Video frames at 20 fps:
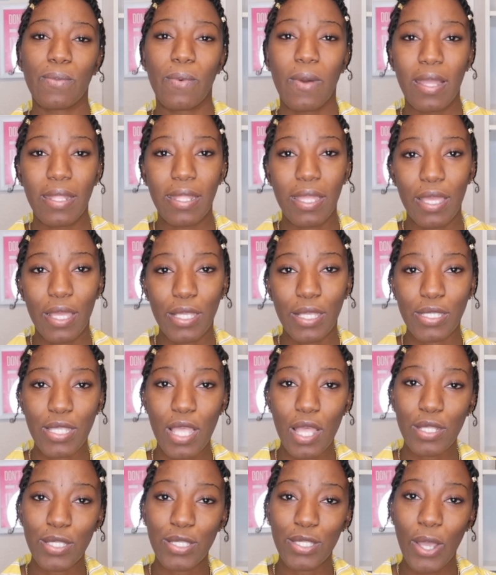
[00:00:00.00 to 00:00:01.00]
one is
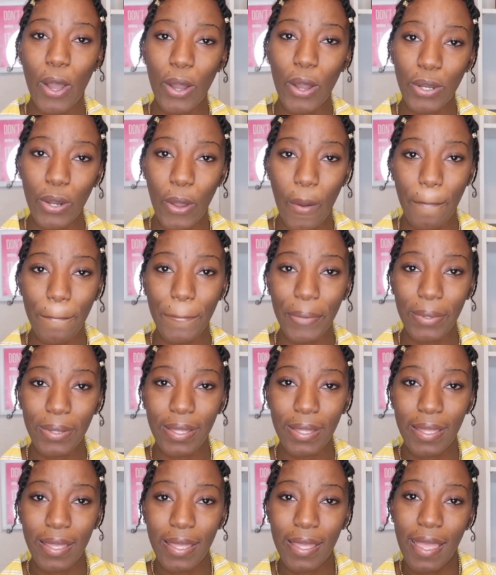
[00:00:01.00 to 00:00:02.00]
turn up,
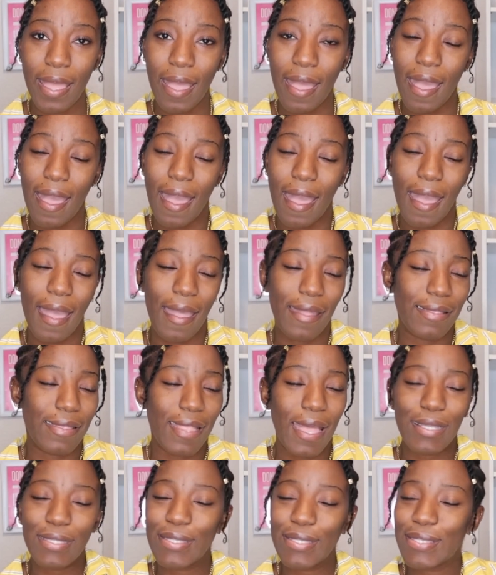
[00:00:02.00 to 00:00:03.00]
and
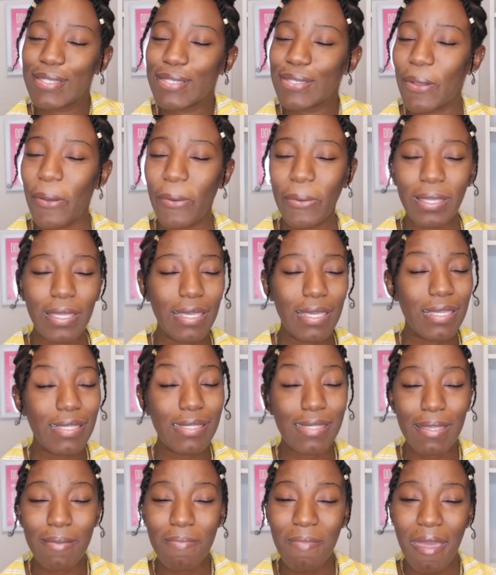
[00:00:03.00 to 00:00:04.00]
that's so
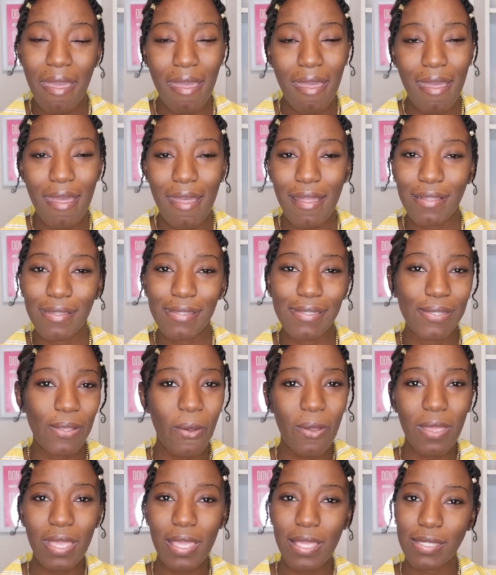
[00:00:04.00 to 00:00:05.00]
easy, man,
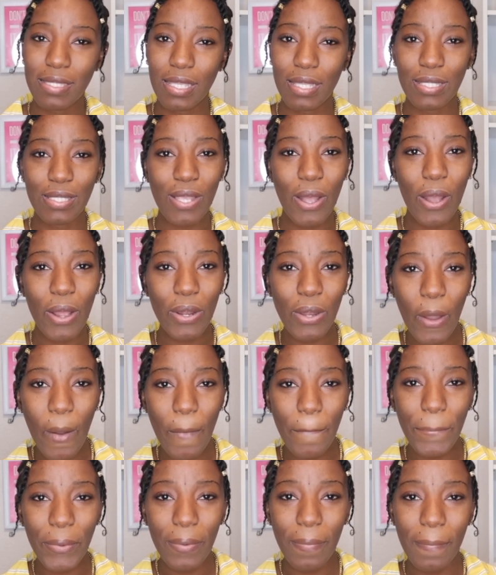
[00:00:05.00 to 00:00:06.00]
so easy. Turn
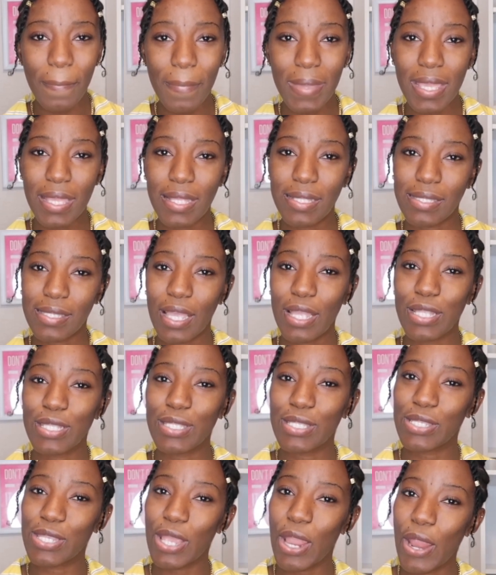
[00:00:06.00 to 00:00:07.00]
up means
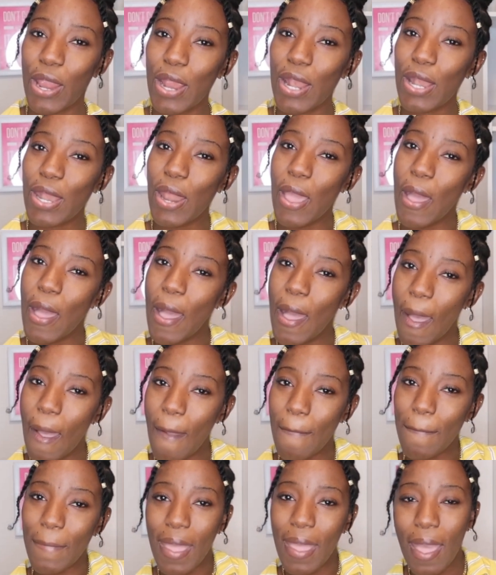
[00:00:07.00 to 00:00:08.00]
turn
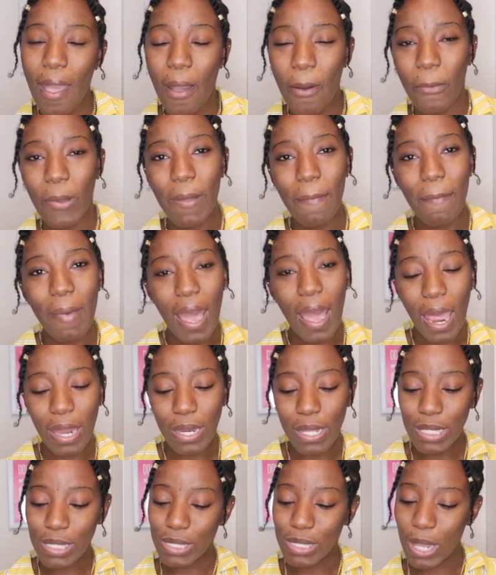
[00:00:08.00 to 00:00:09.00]
up. We about
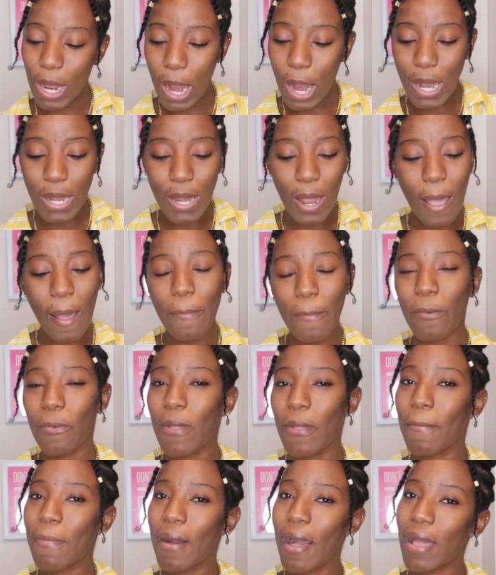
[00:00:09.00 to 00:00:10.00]
to turn up,
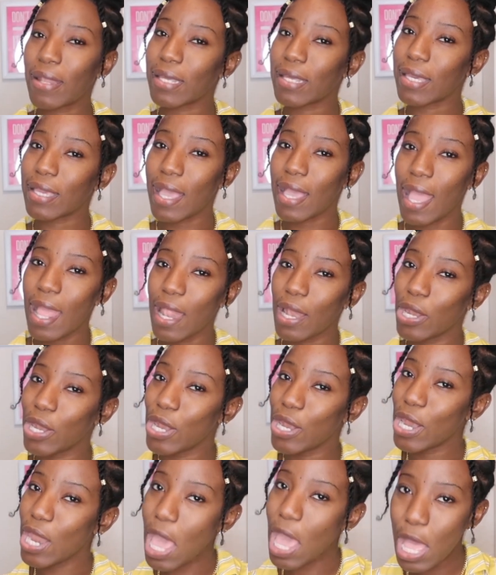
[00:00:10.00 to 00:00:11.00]
we about to get
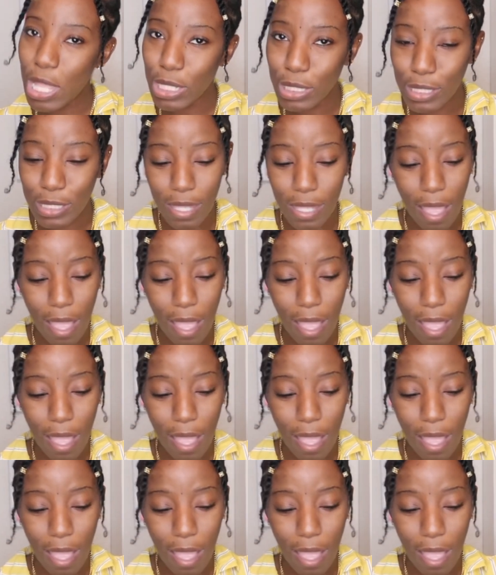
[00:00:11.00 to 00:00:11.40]
lit.